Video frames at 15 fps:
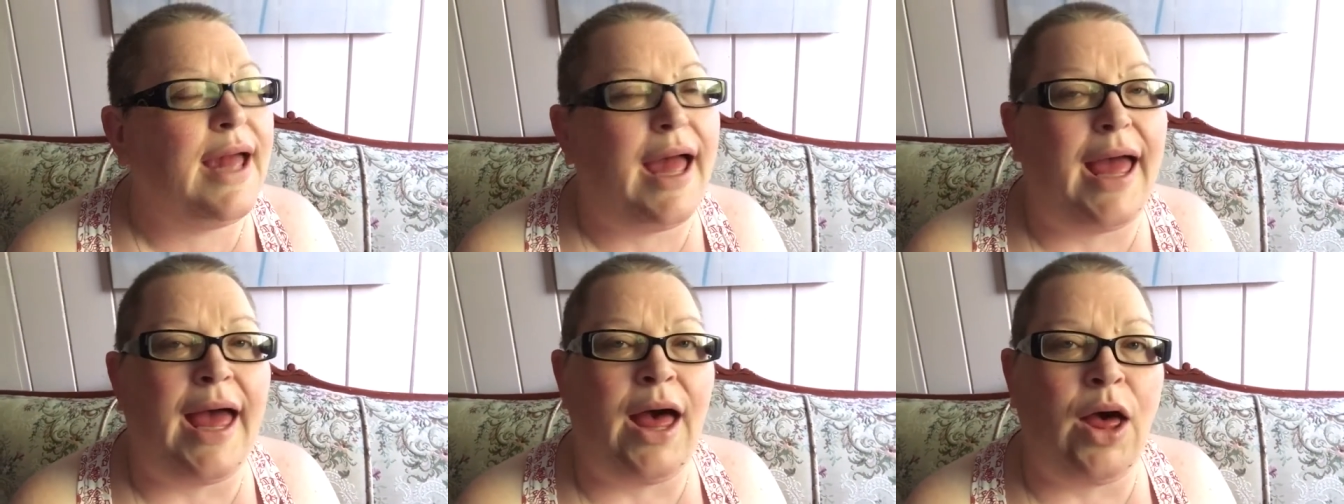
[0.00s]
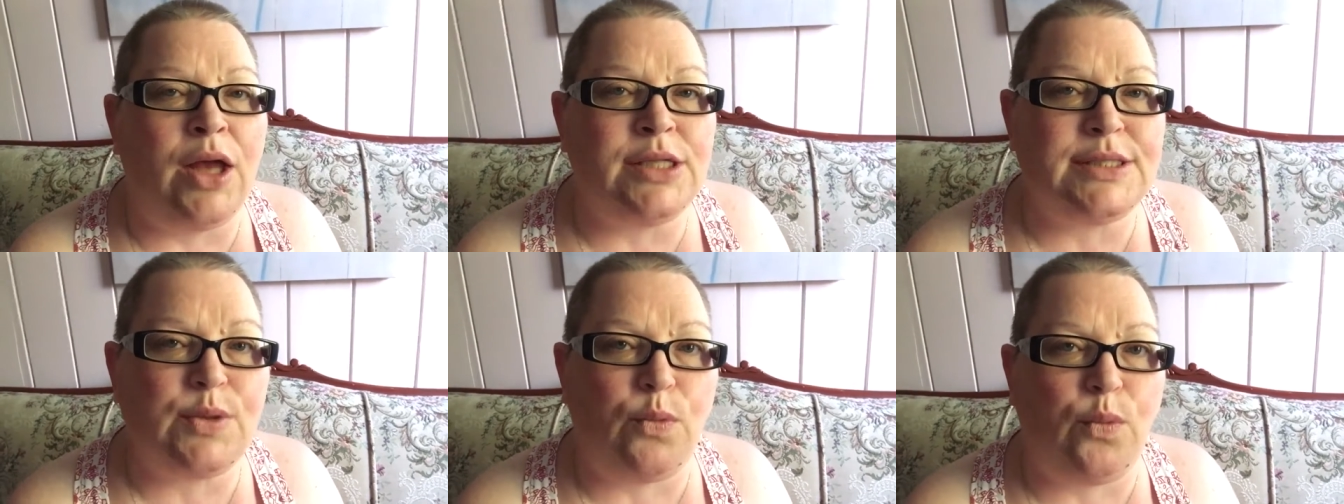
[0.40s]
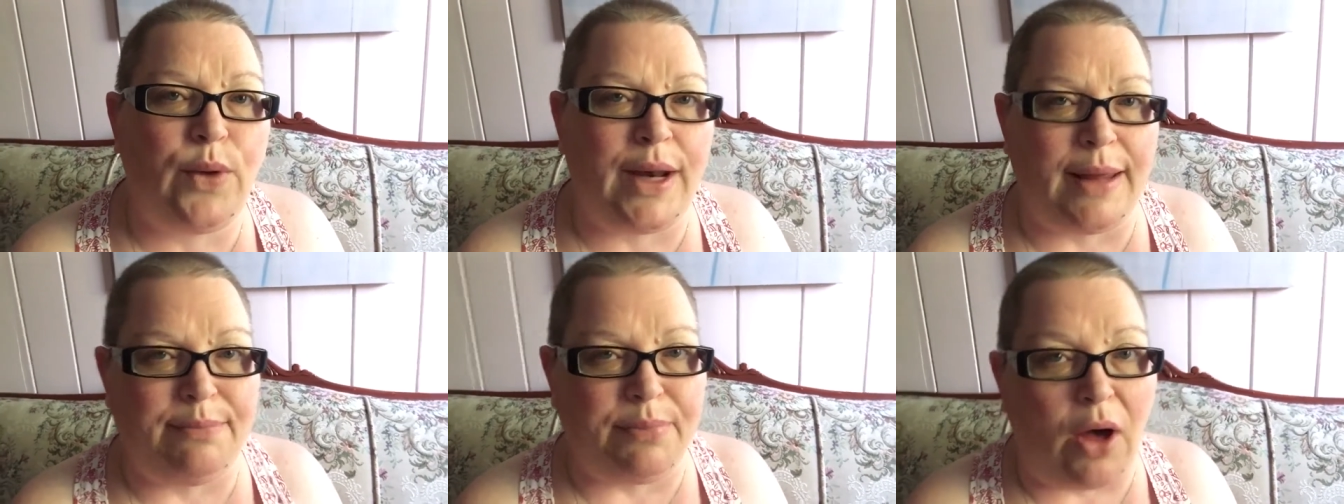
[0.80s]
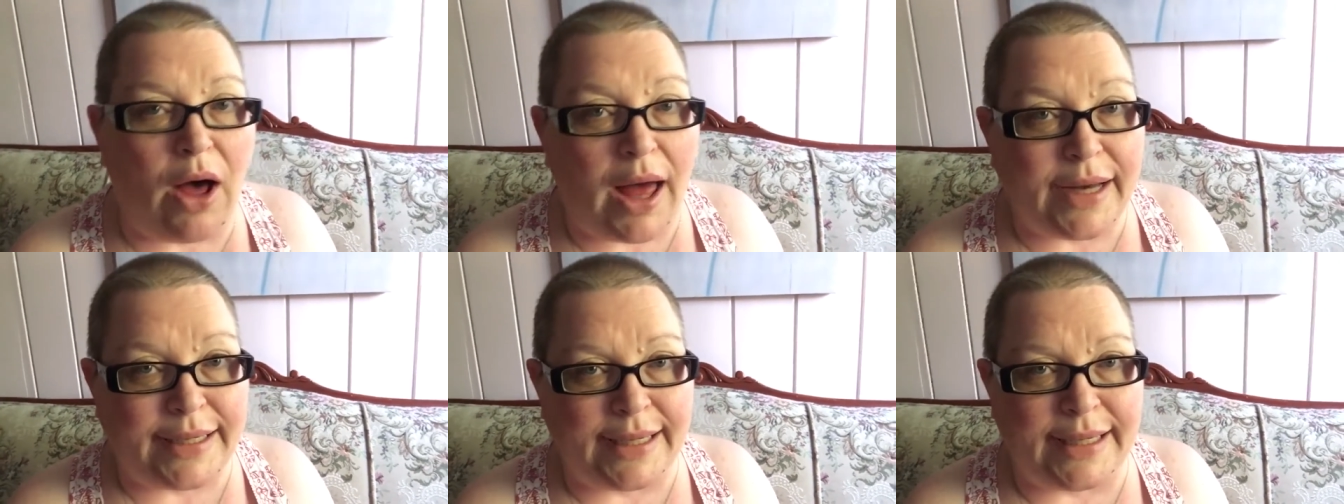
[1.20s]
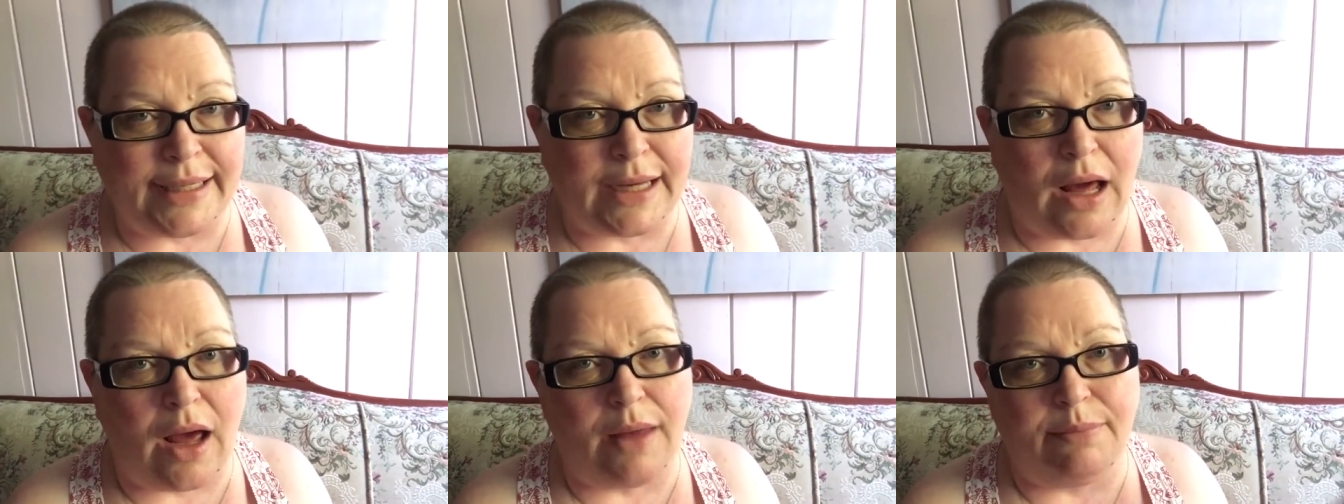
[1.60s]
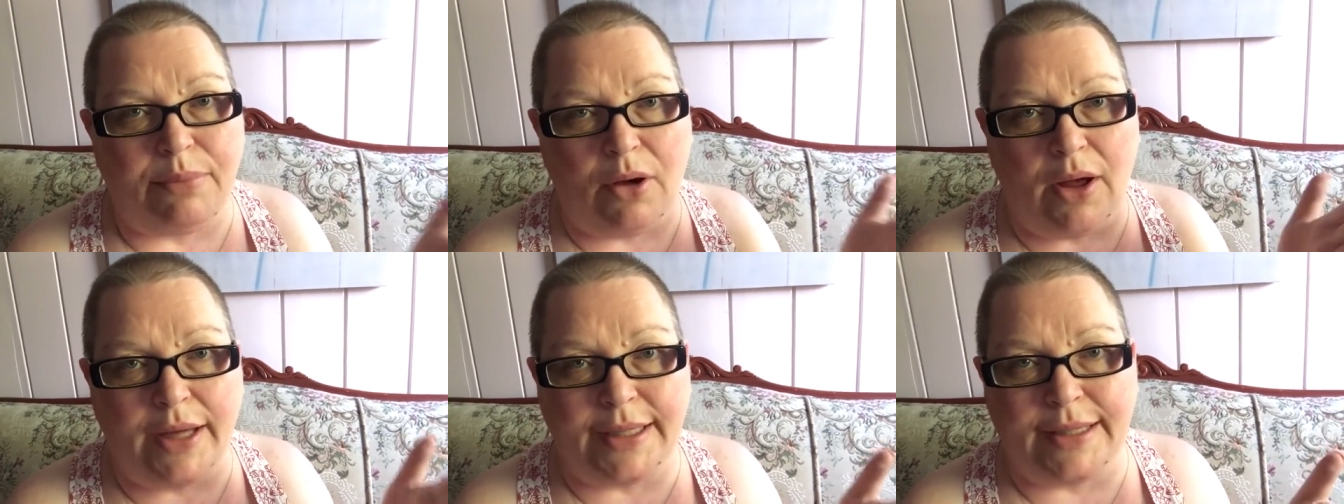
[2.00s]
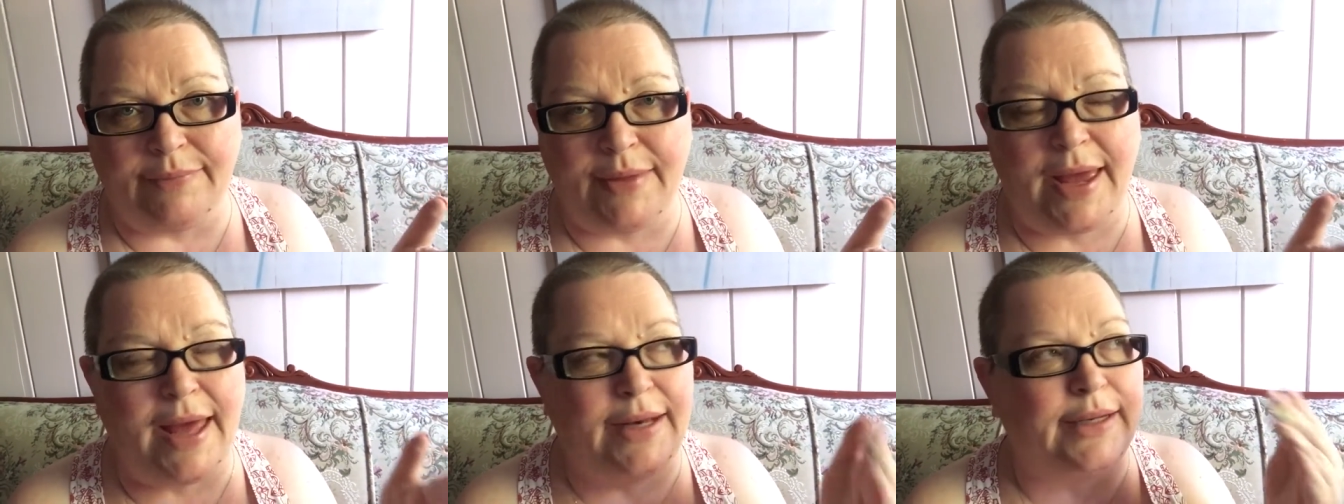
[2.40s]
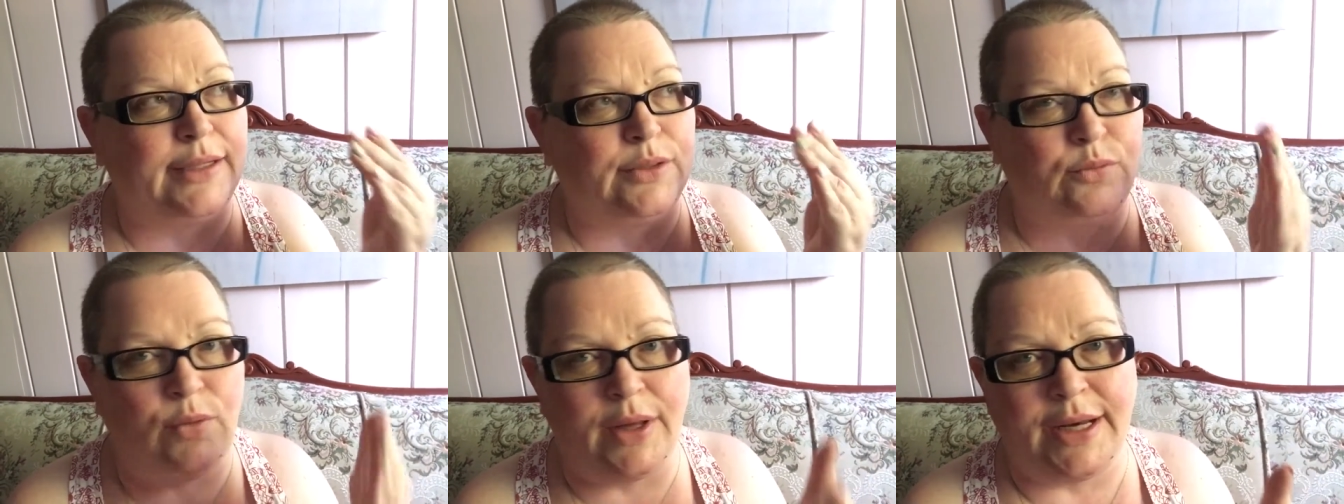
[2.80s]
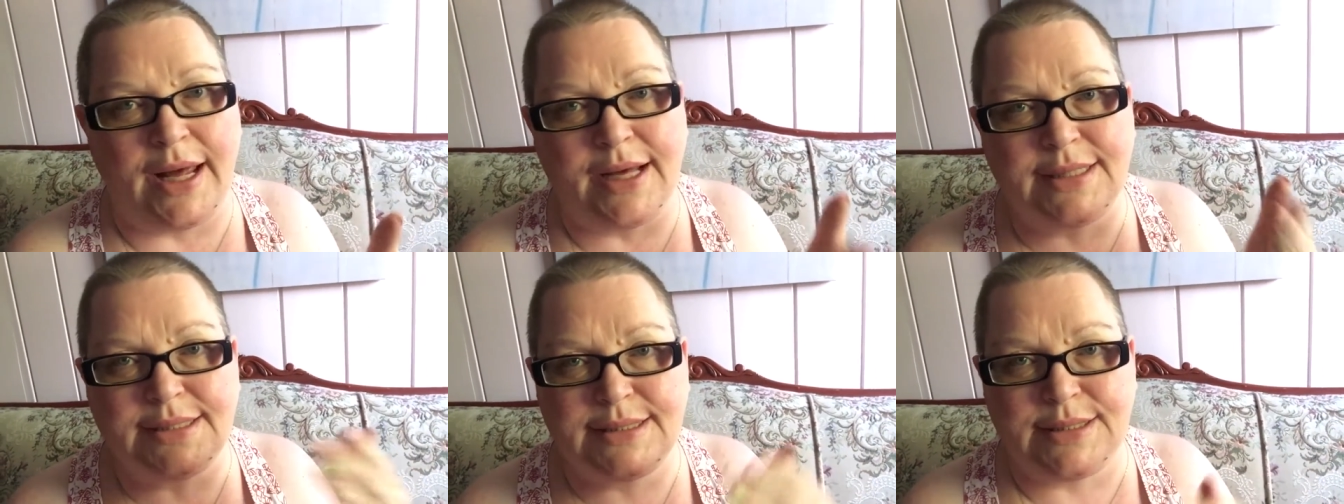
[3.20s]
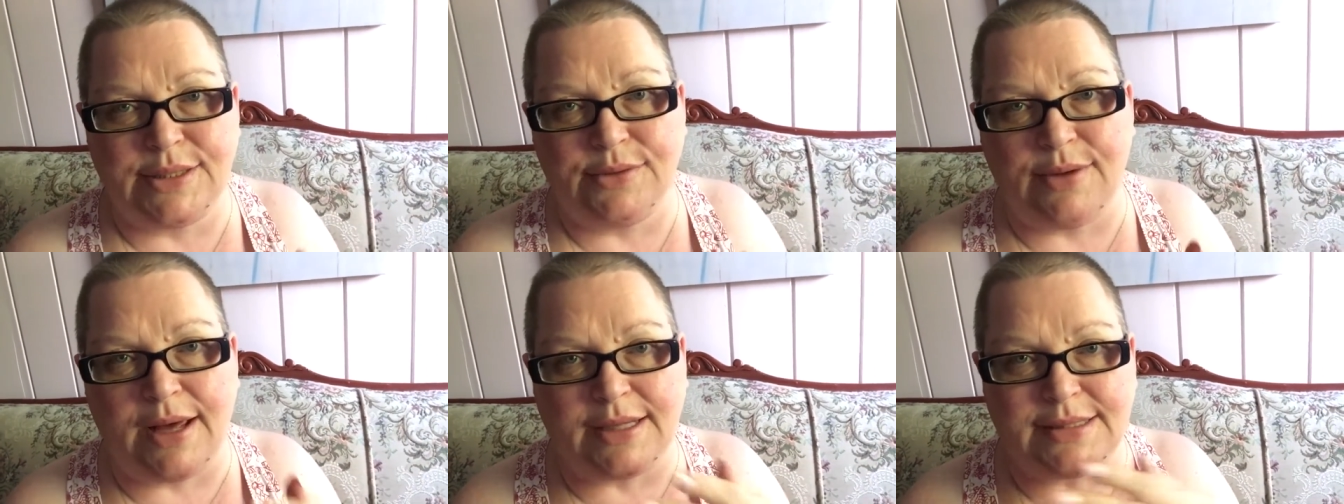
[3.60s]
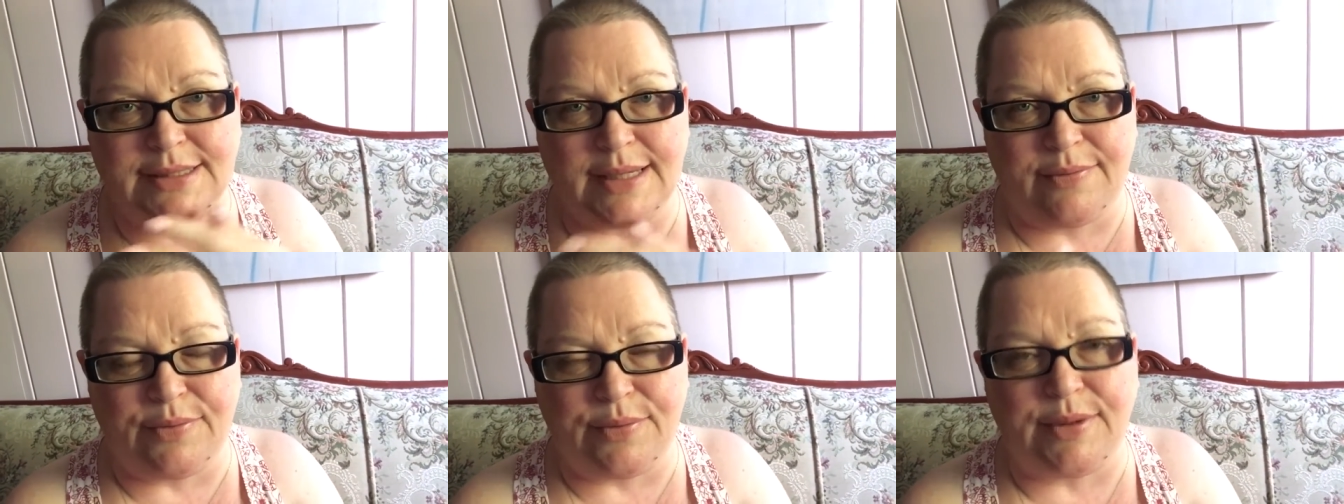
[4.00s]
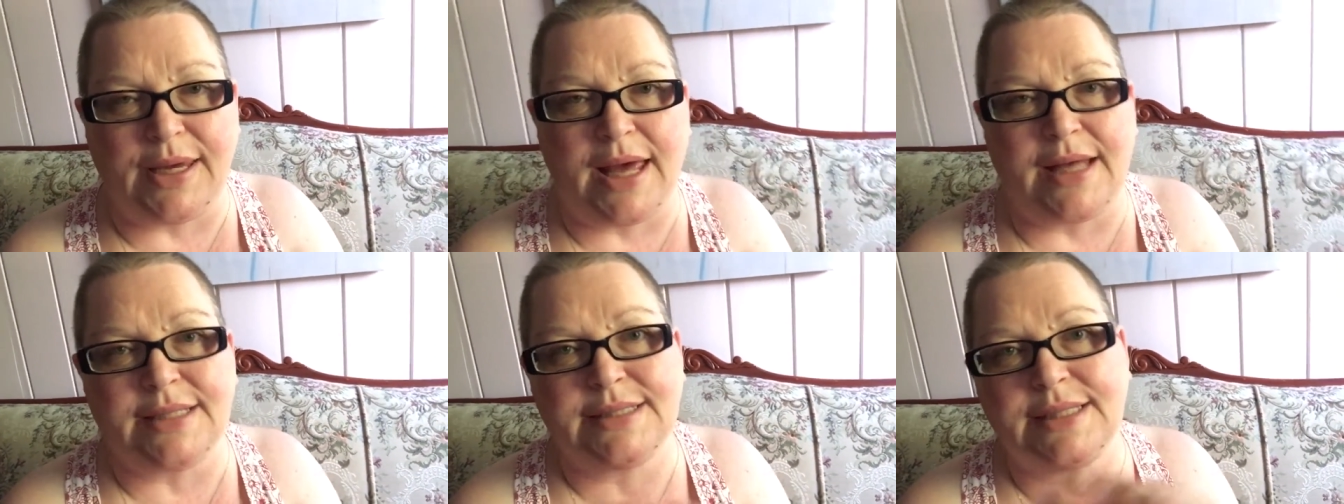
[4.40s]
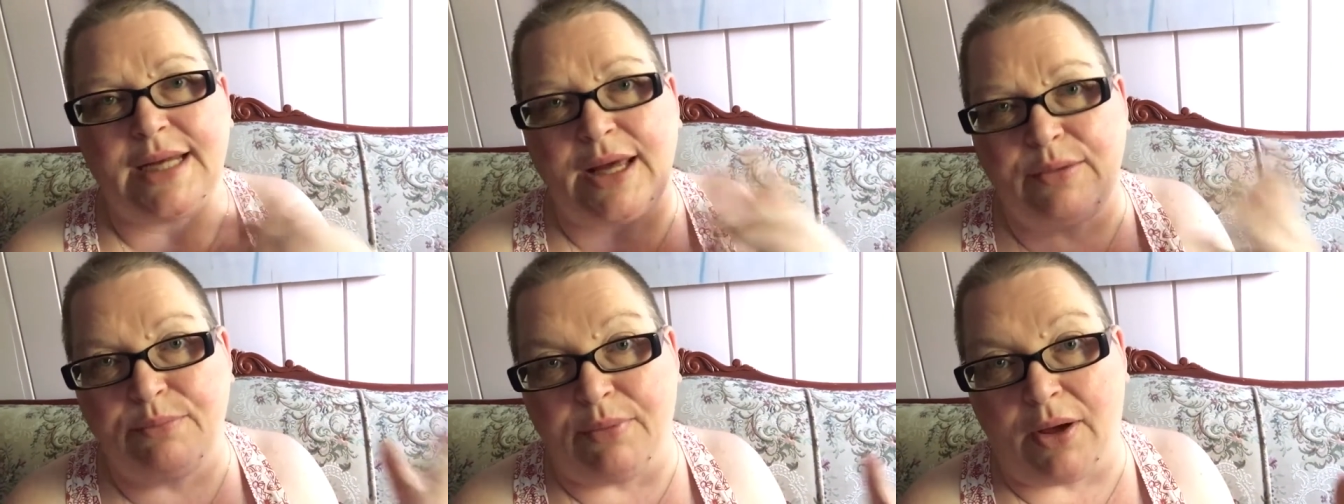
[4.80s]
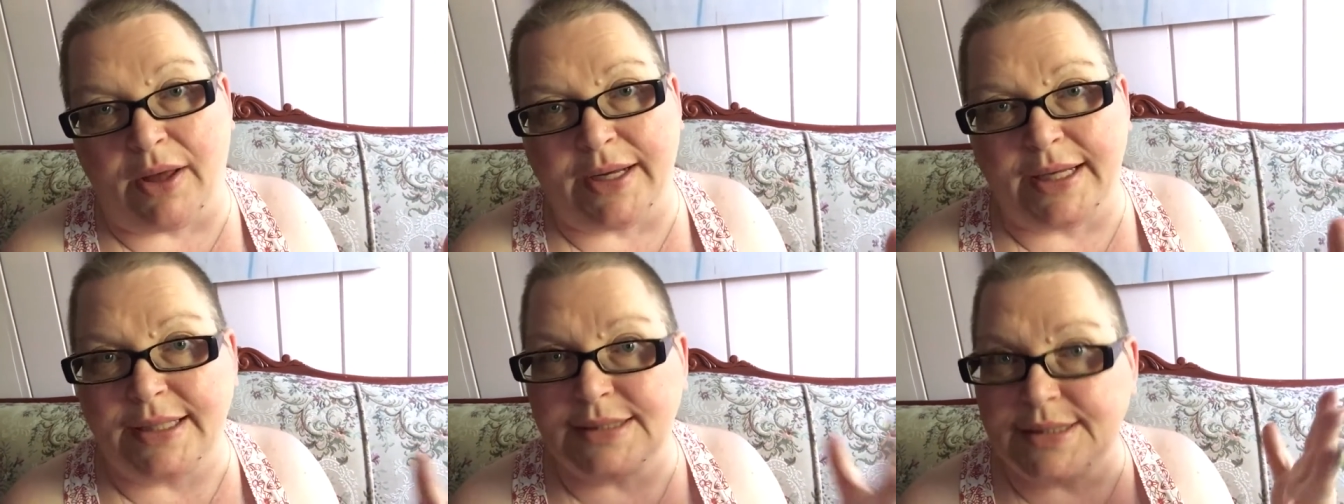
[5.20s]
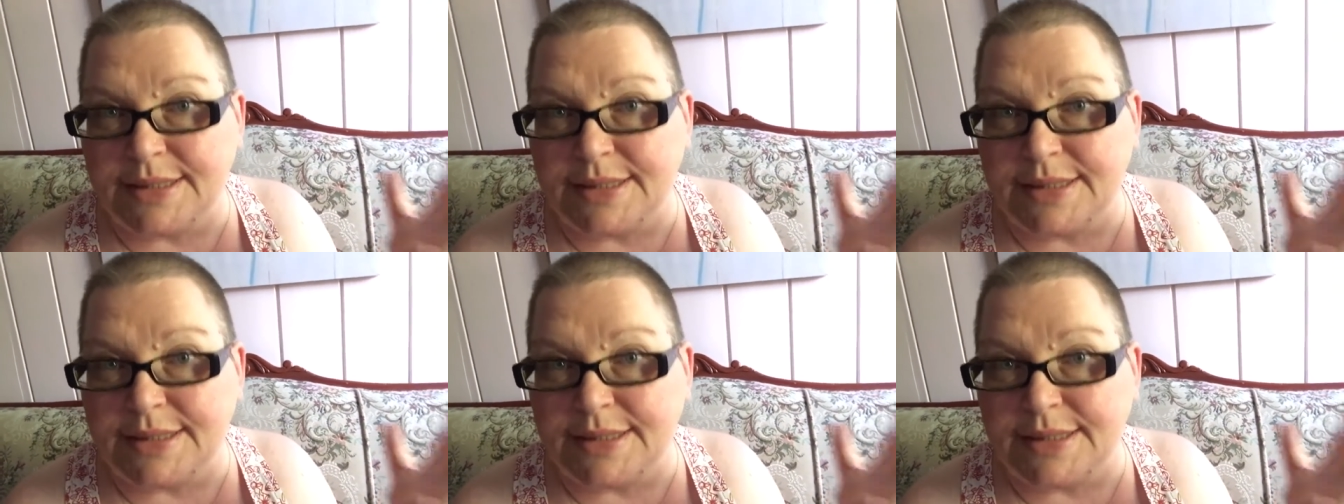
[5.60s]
And when I bought it, they had it in 1X, 2X, and 3X, and I bought it in